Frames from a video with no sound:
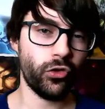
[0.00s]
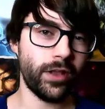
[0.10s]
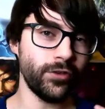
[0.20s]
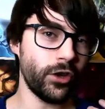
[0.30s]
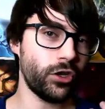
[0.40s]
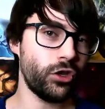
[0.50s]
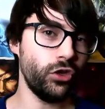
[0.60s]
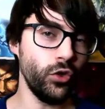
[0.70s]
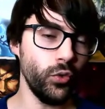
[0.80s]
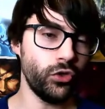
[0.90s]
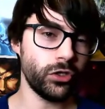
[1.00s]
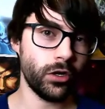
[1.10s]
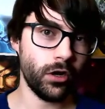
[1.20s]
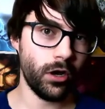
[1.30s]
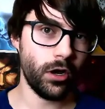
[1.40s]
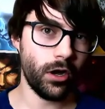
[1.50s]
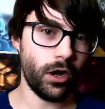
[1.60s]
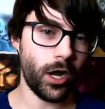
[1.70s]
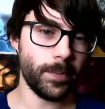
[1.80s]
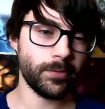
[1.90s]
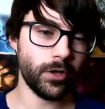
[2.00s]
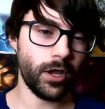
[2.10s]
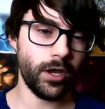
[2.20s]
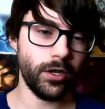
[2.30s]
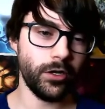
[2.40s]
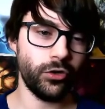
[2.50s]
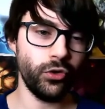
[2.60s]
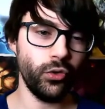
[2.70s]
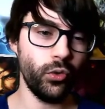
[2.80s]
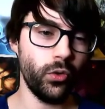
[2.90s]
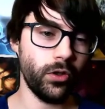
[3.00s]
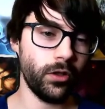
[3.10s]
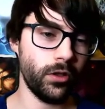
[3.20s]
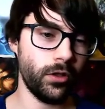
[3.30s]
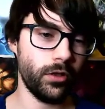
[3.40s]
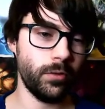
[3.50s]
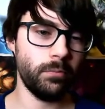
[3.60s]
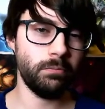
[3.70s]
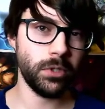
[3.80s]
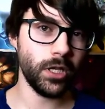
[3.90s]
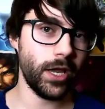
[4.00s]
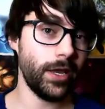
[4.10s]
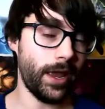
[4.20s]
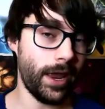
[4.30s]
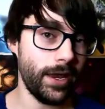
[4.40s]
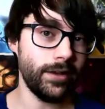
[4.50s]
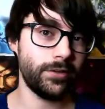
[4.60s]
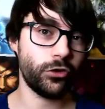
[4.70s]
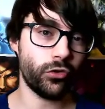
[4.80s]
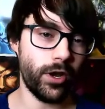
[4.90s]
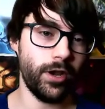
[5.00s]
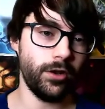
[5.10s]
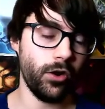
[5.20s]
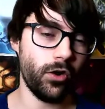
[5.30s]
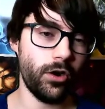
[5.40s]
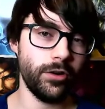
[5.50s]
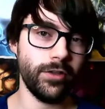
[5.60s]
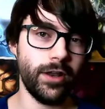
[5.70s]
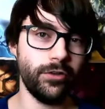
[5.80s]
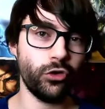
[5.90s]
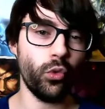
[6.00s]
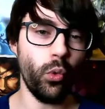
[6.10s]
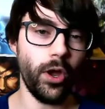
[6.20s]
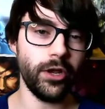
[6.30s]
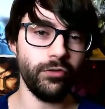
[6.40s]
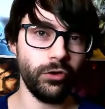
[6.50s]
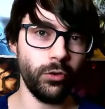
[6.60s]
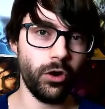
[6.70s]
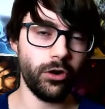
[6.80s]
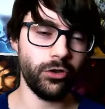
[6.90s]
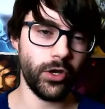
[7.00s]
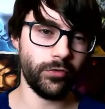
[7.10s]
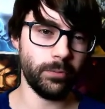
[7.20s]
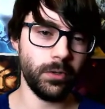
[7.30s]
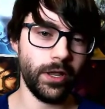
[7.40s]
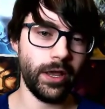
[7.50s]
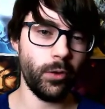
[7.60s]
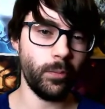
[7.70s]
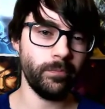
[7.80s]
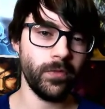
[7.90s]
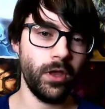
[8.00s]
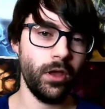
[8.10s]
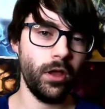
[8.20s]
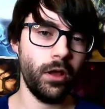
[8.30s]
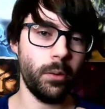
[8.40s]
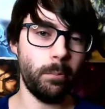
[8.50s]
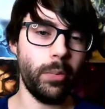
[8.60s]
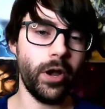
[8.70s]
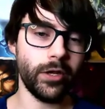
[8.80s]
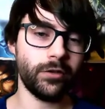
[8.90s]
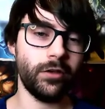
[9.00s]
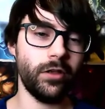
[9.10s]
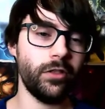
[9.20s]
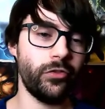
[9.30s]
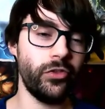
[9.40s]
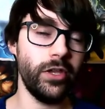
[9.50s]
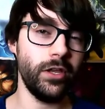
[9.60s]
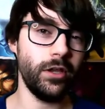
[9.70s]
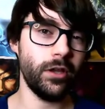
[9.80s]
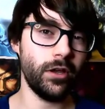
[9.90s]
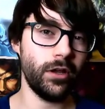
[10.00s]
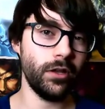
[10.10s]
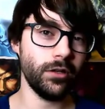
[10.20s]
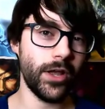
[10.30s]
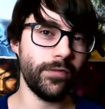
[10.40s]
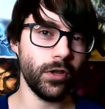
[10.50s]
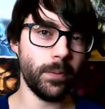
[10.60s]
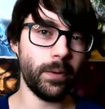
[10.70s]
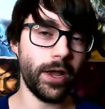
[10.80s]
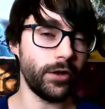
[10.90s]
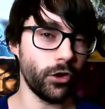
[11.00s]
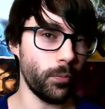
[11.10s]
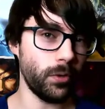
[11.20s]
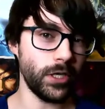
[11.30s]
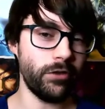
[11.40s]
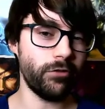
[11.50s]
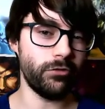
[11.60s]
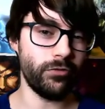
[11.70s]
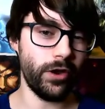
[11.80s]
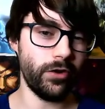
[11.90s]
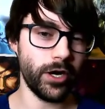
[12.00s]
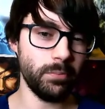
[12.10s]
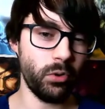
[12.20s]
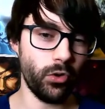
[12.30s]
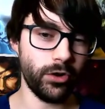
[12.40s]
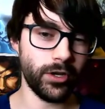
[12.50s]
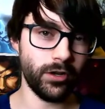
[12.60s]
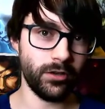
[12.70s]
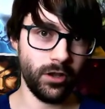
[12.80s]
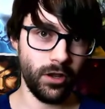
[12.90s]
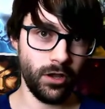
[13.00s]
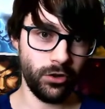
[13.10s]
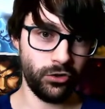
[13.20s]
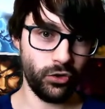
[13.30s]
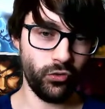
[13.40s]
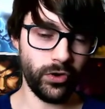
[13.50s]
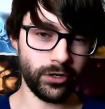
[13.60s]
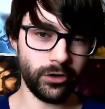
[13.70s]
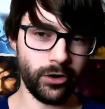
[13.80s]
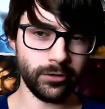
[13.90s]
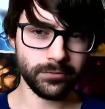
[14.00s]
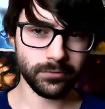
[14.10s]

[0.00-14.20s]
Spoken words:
that's not a huge upside to playing 8 created cards. That is quite a few cards you have to play out. But the level up, I don't believe, is very important to Viktor.